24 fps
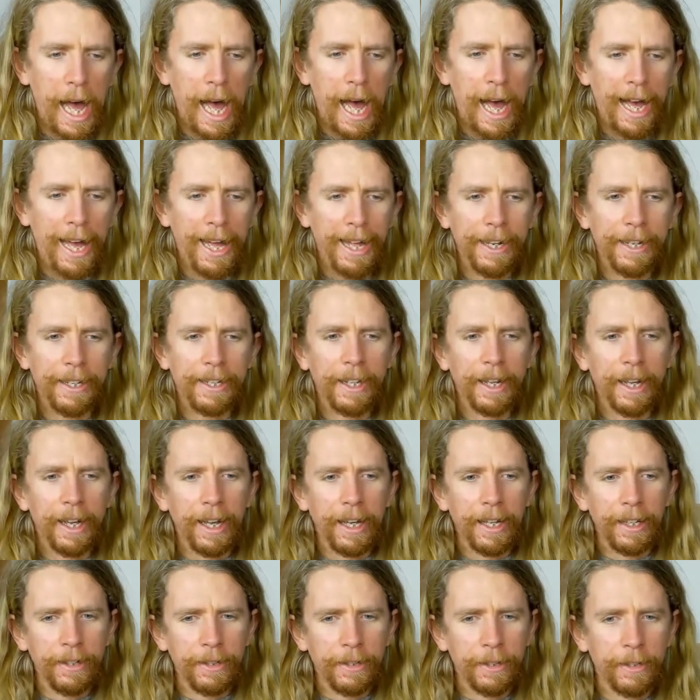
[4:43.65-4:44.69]
And
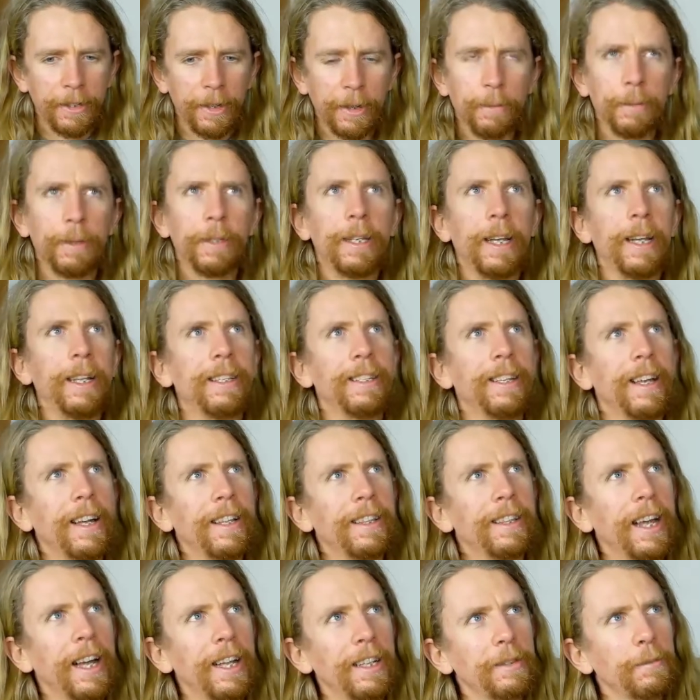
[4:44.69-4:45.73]
in some sense,
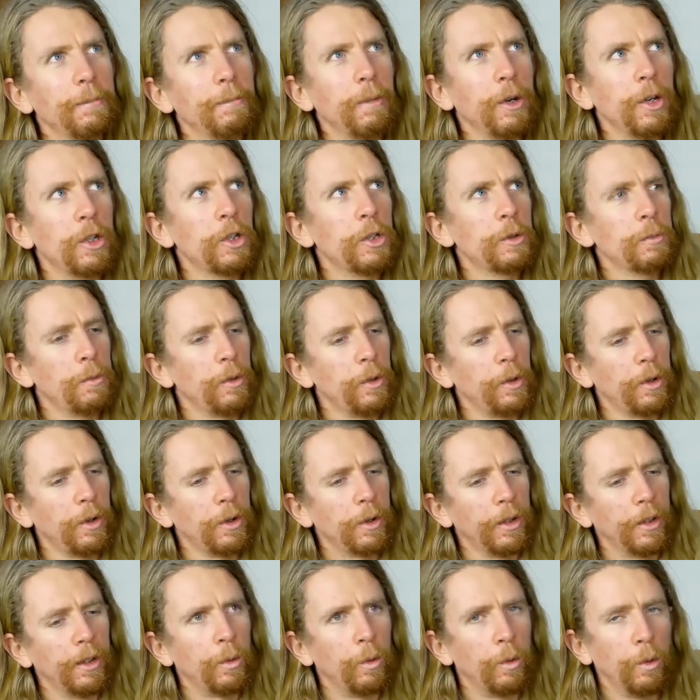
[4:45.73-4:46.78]
that's much
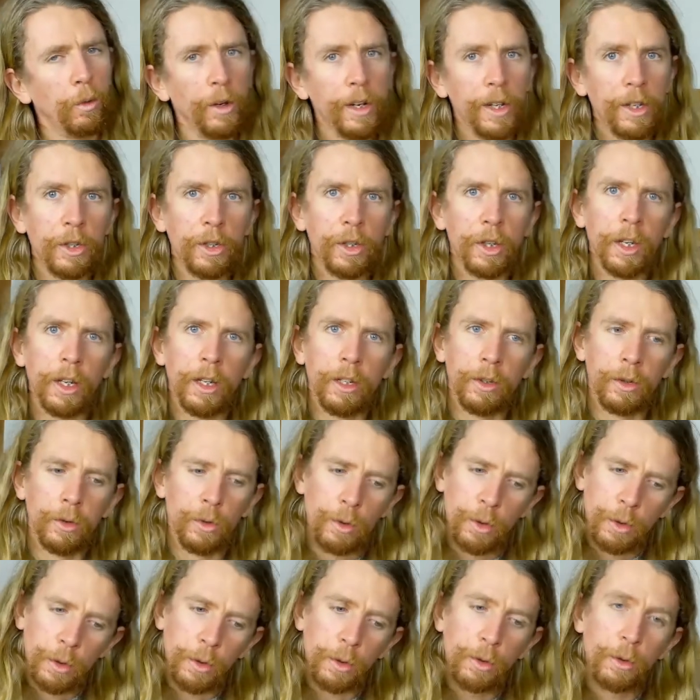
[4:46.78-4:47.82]
more rich in
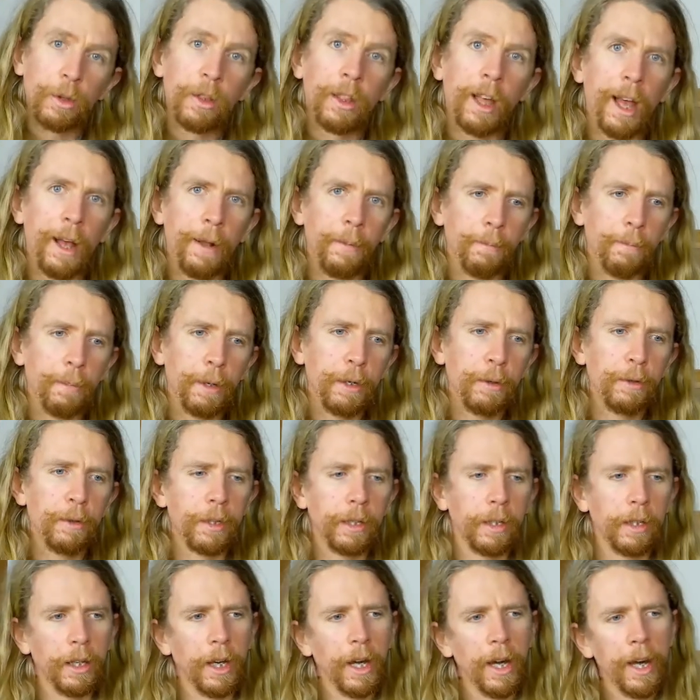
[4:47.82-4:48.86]
truth and
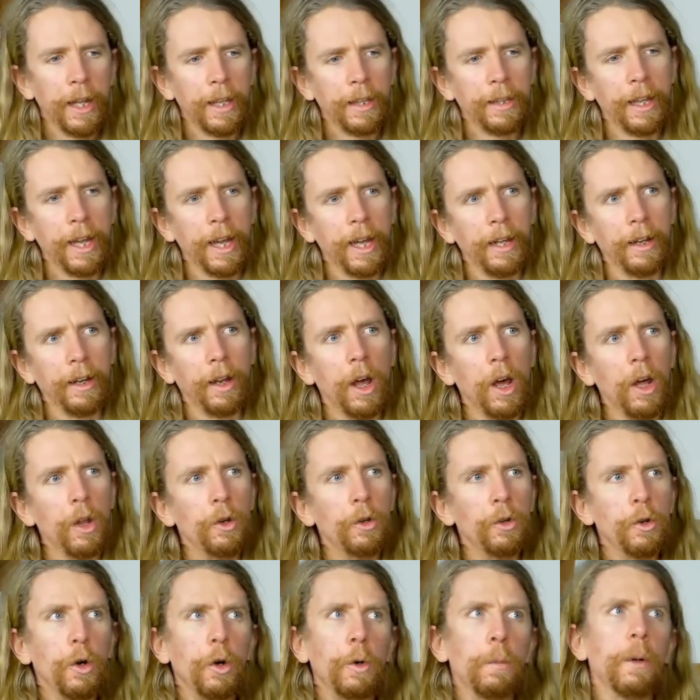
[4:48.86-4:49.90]
beauty than
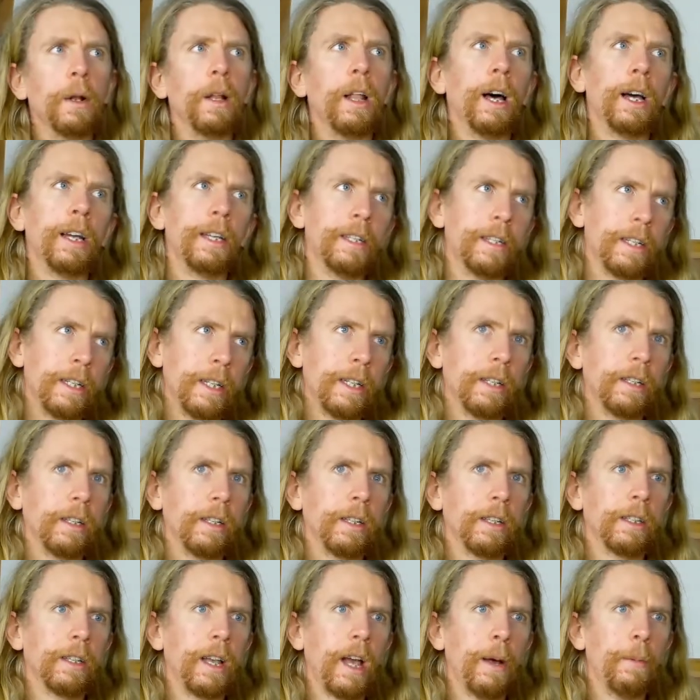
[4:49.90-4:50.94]
noble
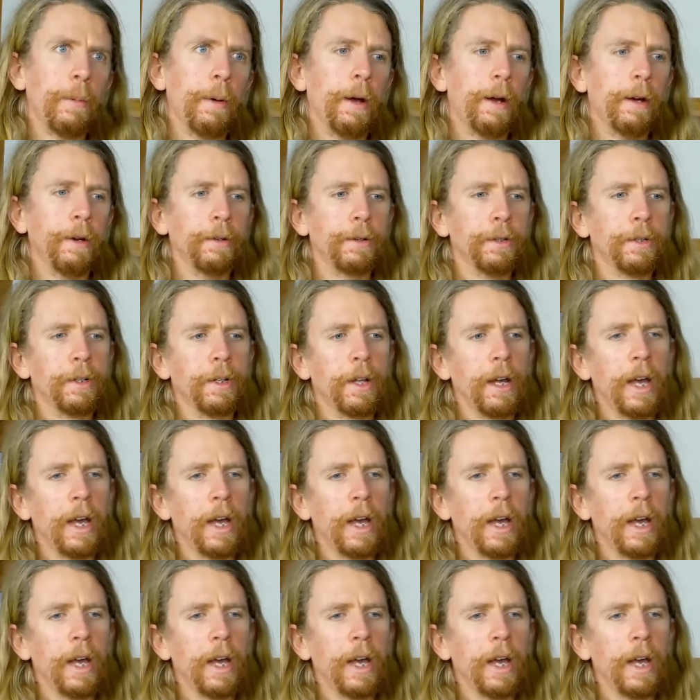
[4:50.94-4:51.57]
ideals about